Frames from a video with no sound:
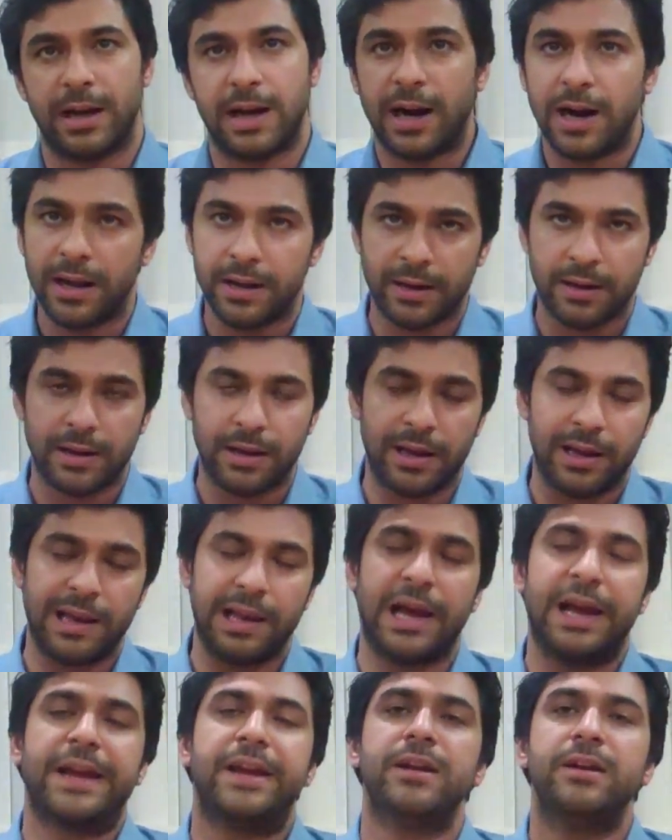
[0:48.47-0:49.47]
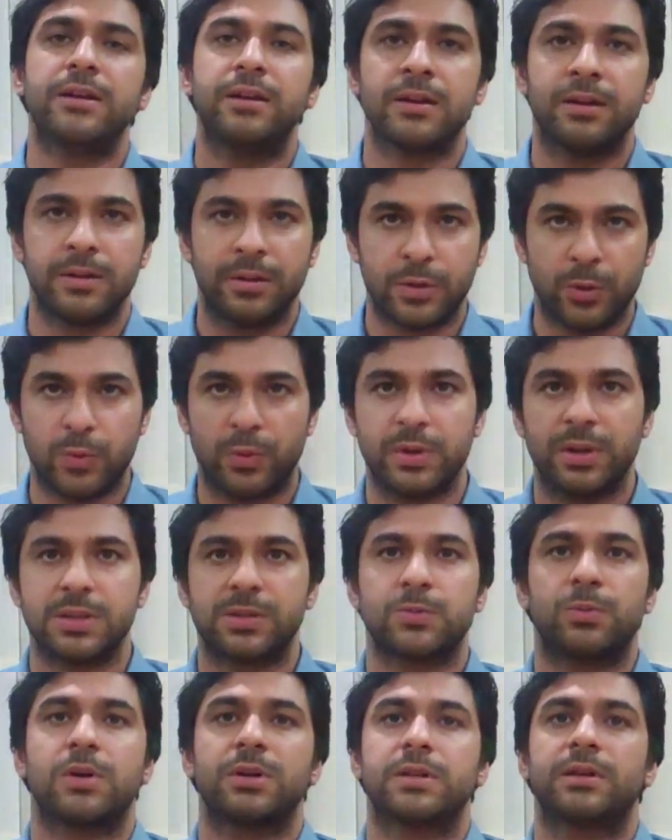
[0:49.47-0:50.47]
are aligned
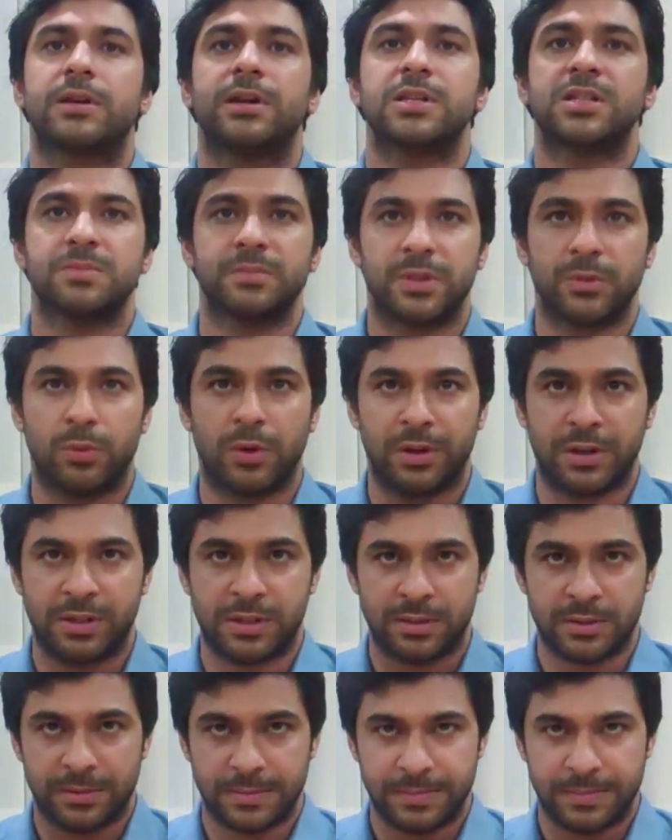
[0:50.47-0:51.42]
towards what the customer wants.